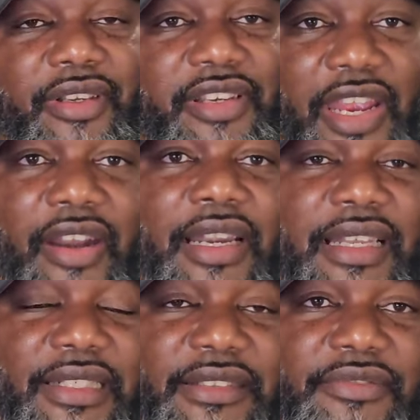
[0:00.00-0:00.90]

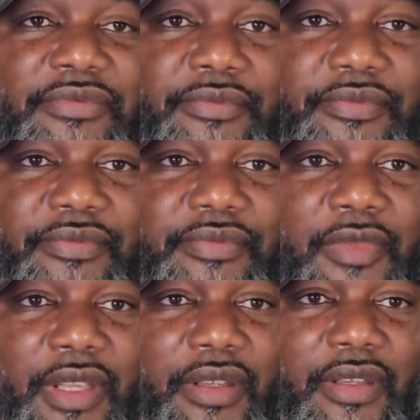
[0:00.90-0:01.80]
Carolina.
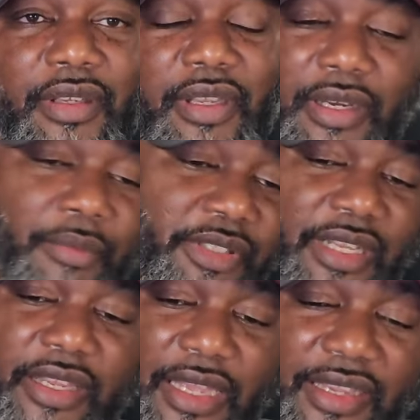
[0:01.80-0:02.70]
And I'm going
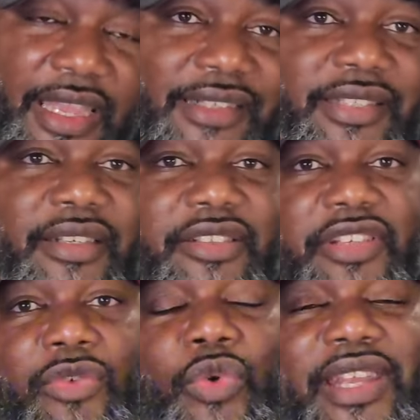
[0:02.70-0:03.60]
to tell you, I got
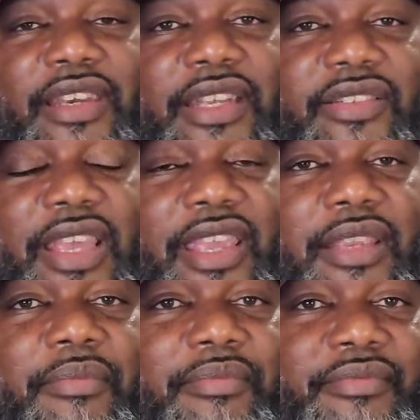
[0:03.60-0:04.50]
Tennessee winning this
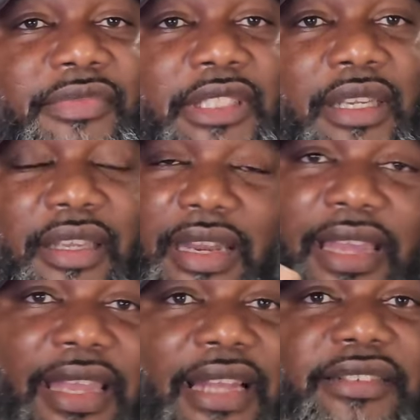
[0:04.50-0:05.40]
game. And
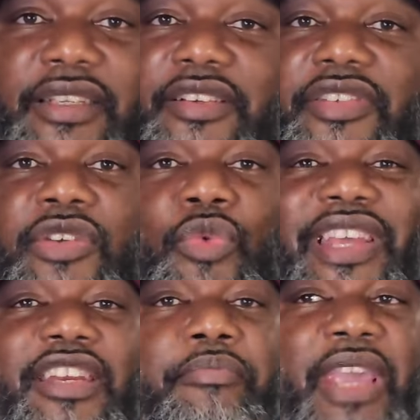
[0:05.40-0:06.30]
I got Tennessee
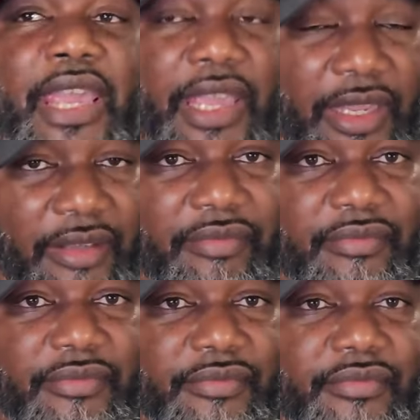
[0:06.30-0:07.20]
winning big.
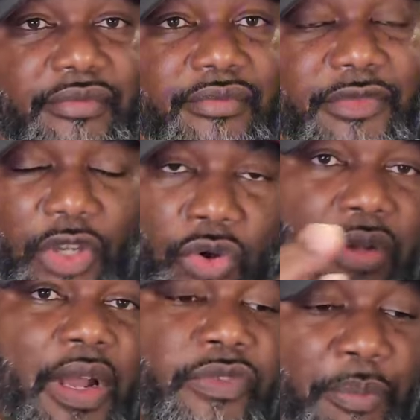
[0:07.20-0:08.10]

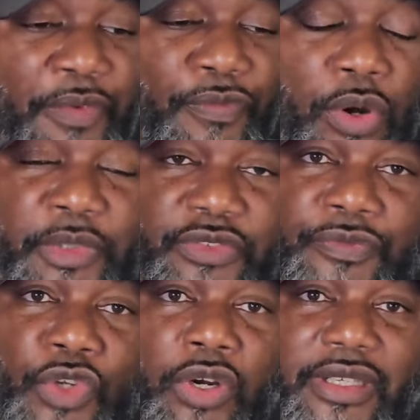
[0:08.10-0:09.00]
Going off the performance
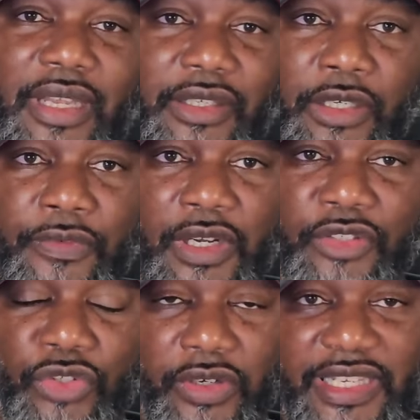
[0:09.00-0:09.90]
of North
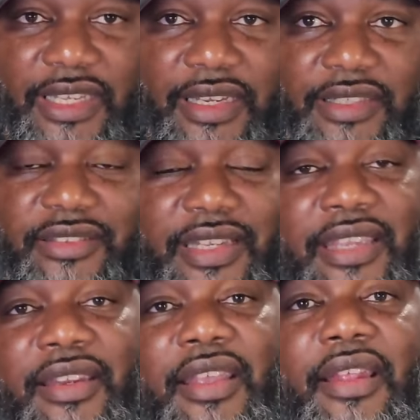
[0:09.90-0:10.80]
Carolina
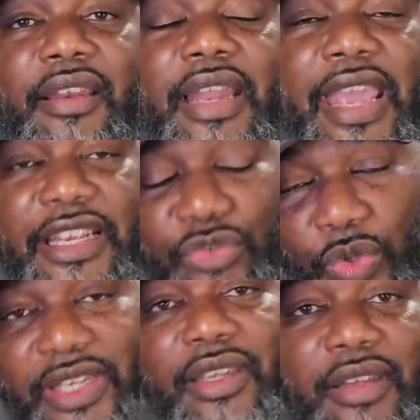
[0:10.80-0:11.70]
State last
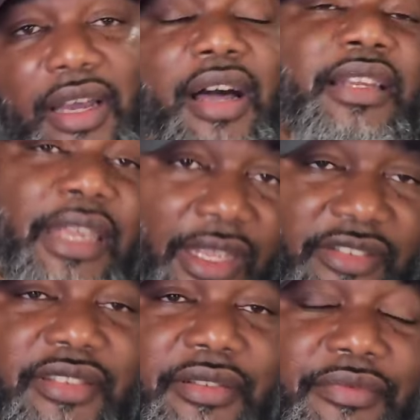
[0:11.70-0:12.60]
week
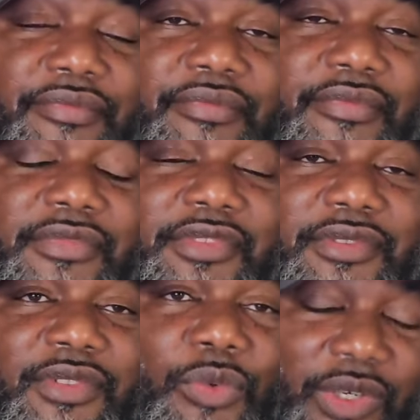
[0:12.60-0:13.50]
against
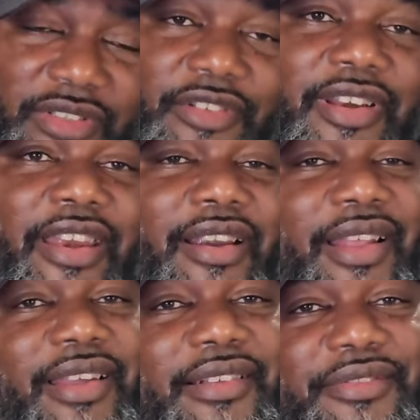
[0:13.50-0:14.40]
Western
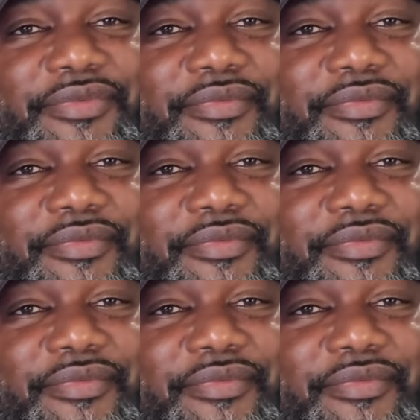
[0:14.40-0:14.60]
Carolina.